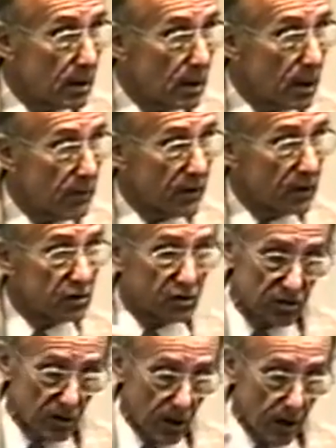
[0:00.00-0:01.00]
If
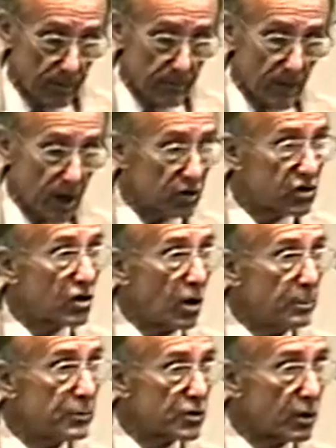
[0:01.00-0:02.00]
it's a
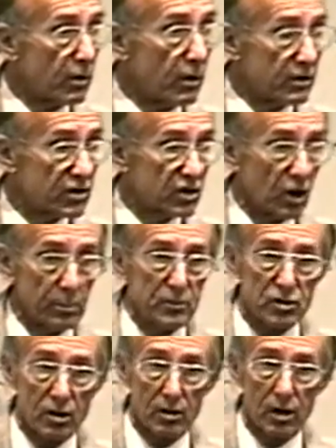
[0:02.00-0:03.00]

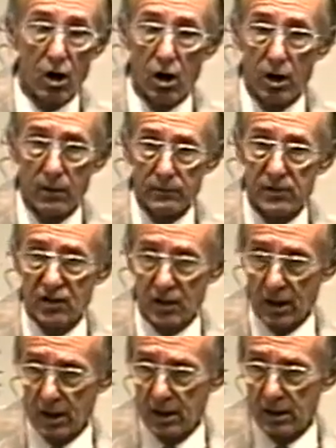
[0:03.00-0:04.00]
sculpture of,
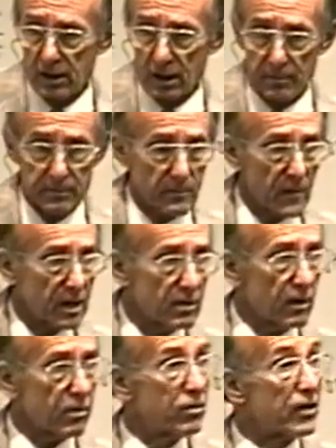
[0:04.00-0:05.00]
say,
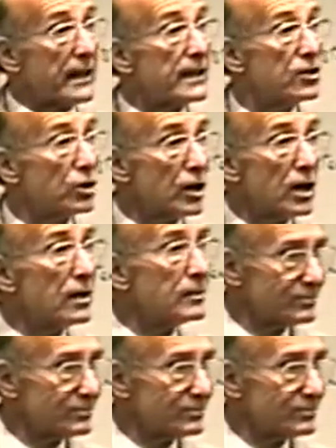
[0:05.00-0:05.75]
the thinker,